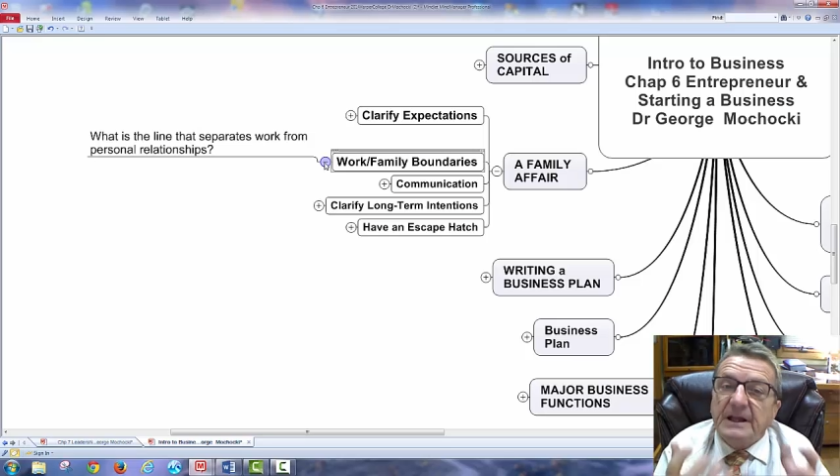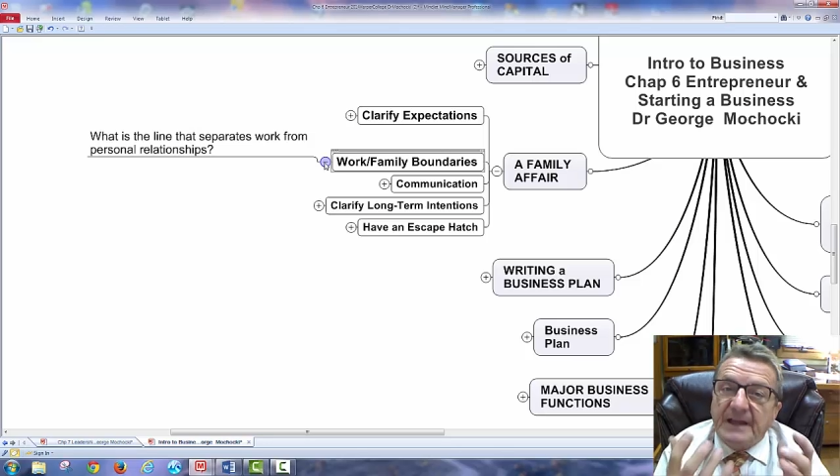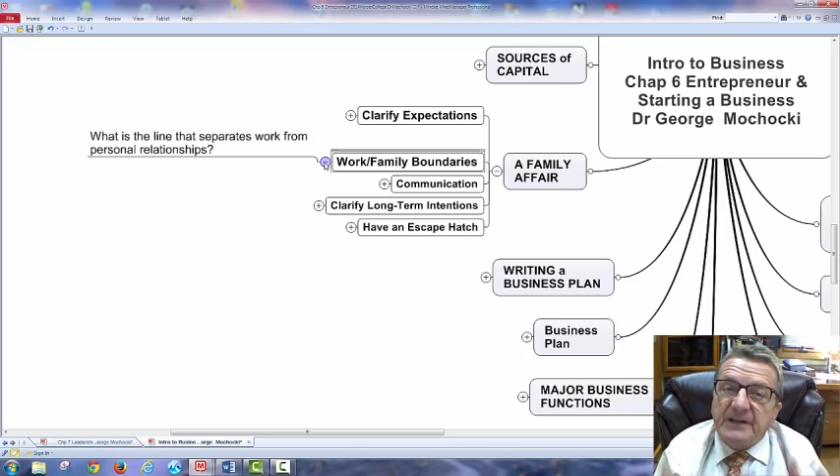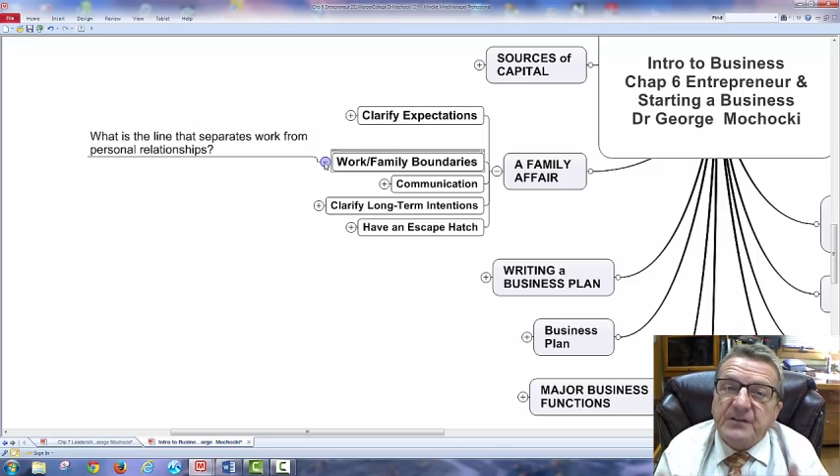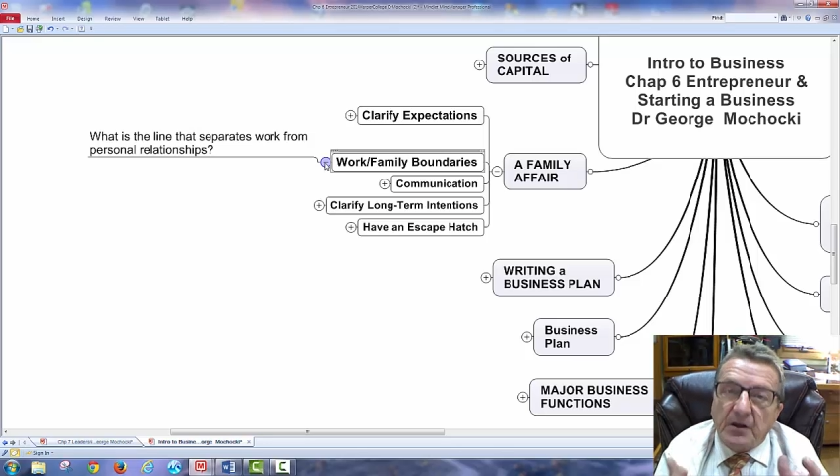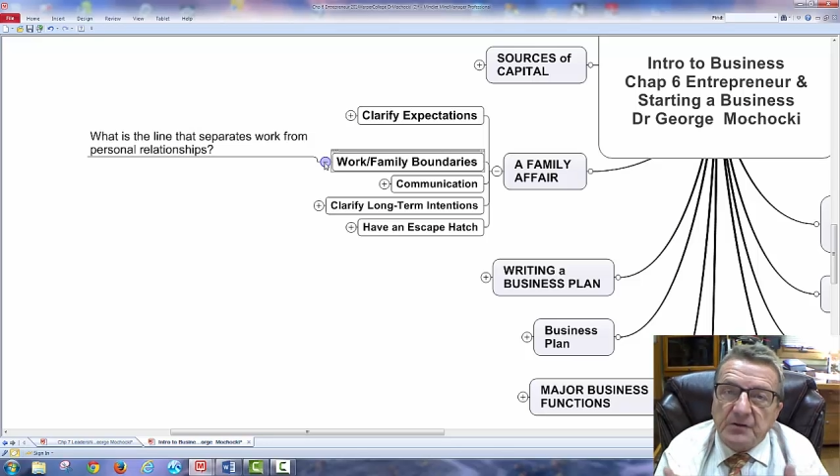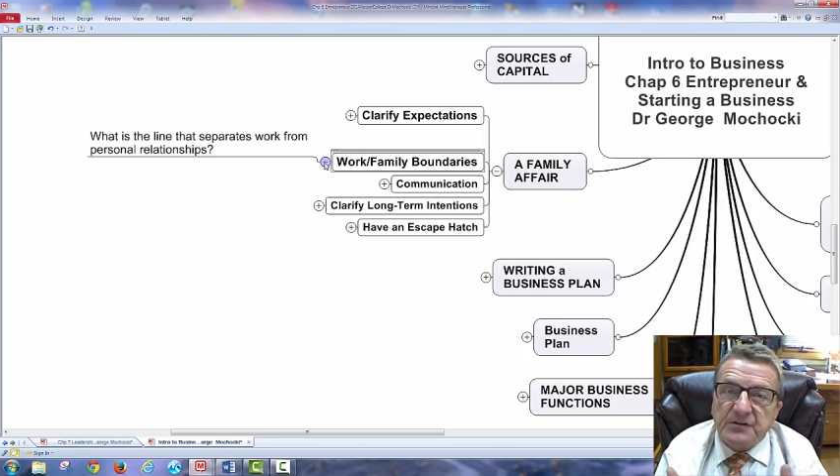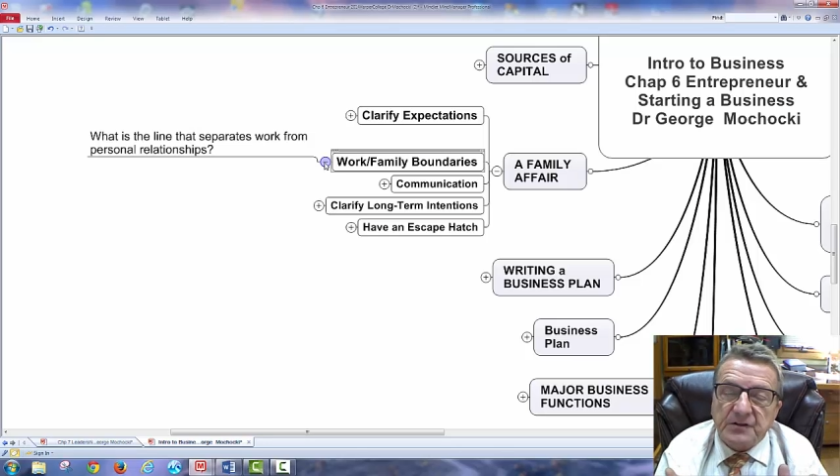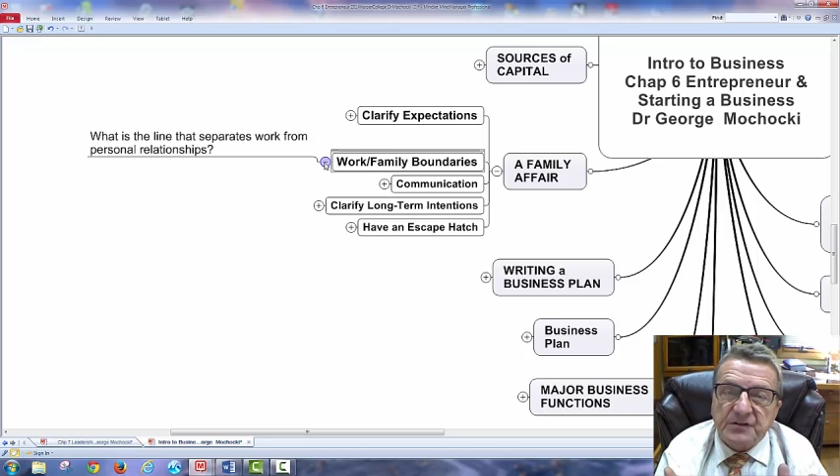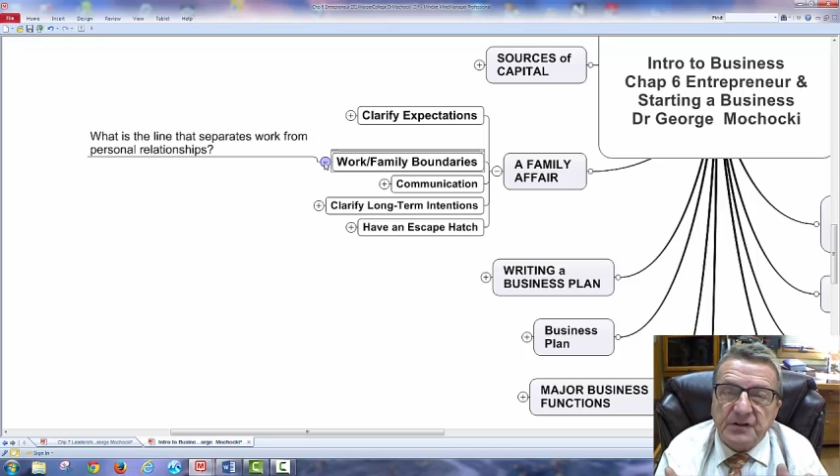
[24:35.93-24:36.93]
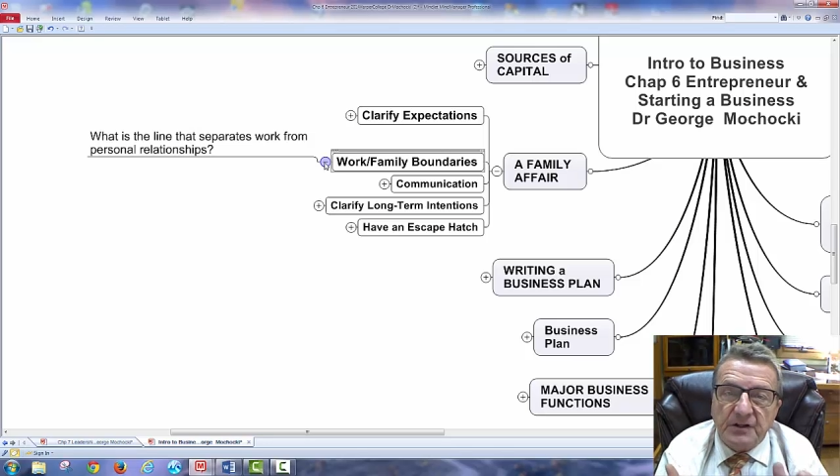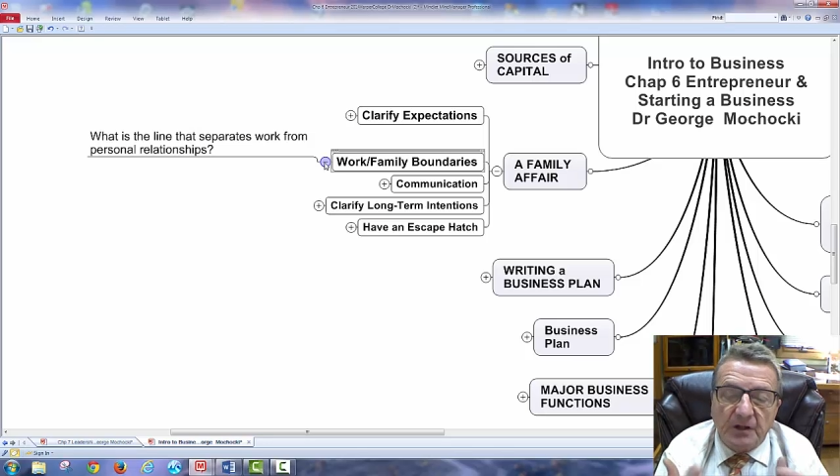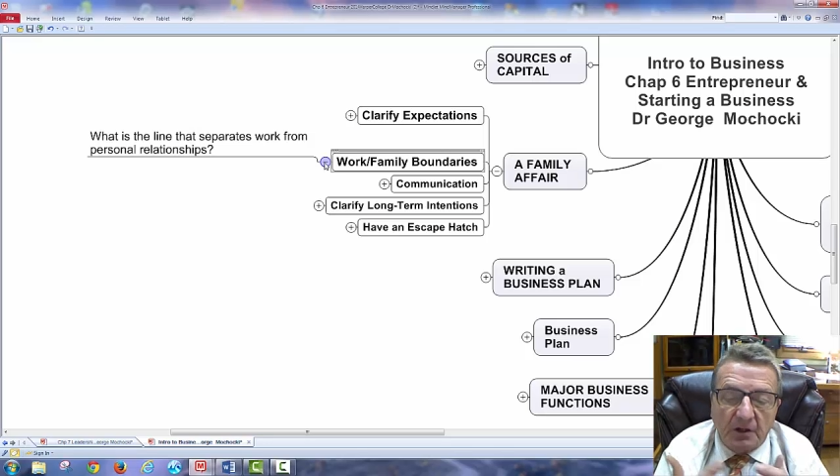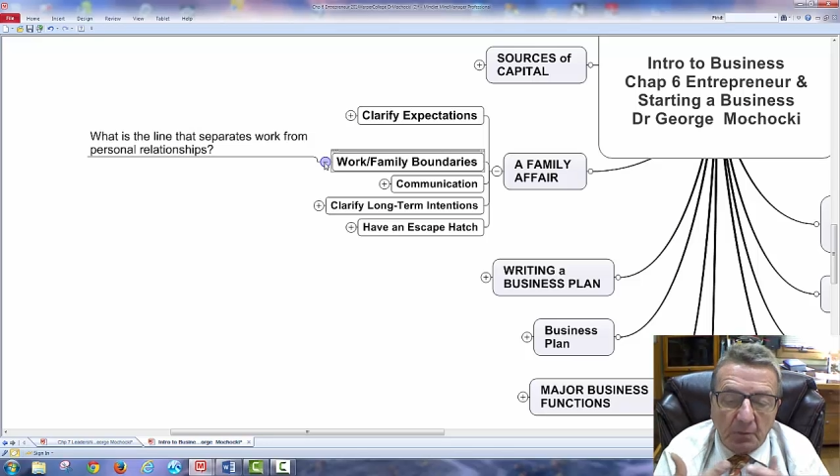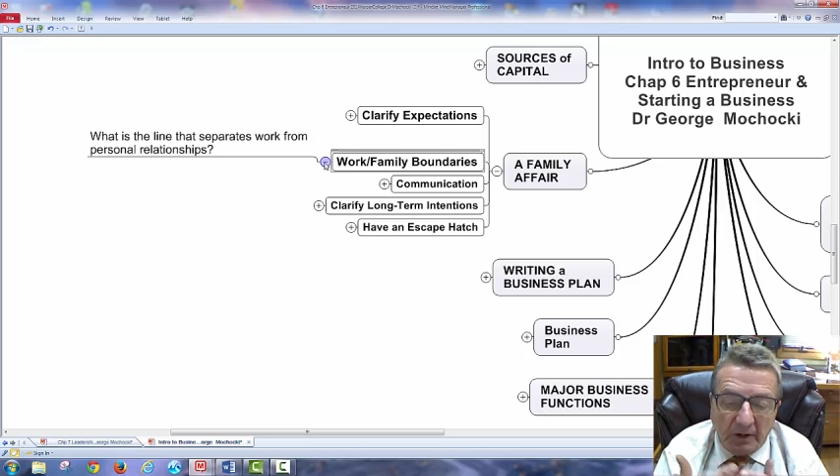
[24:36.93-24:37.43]
That's how you succeed.
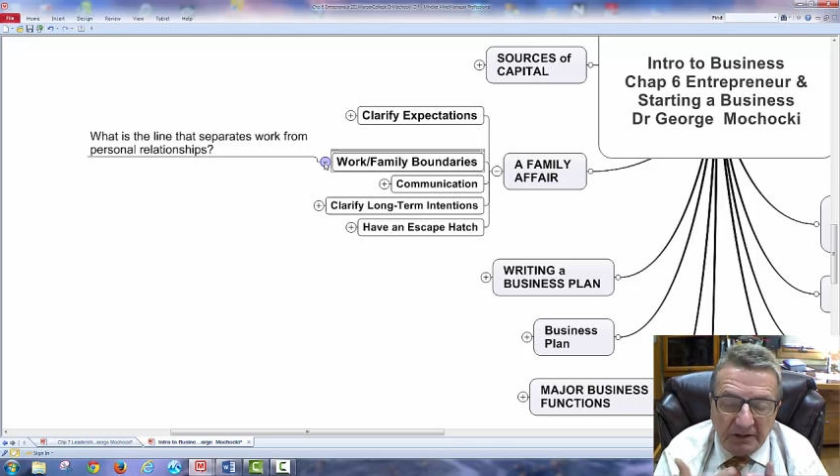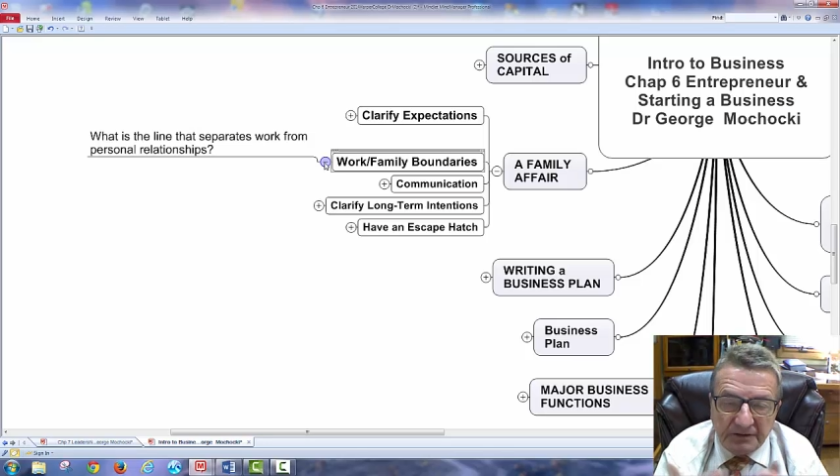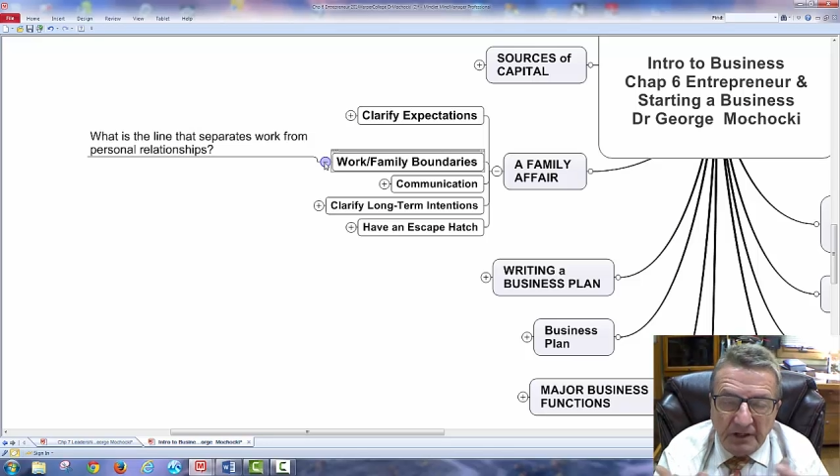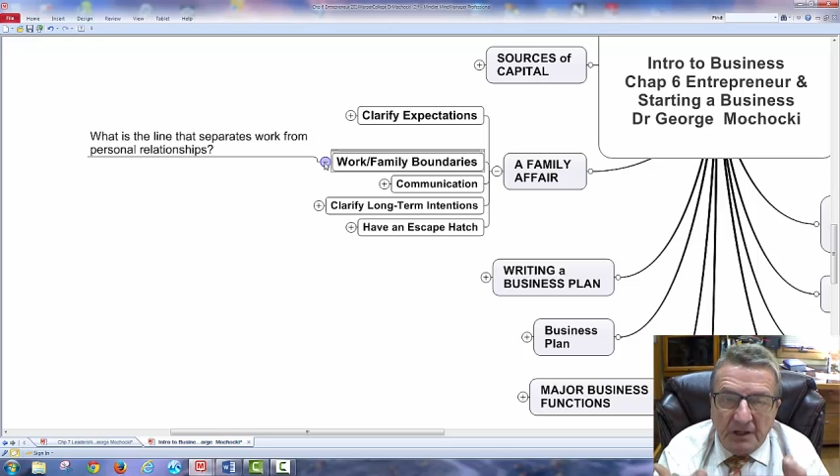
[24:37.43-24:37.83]
Otherwise,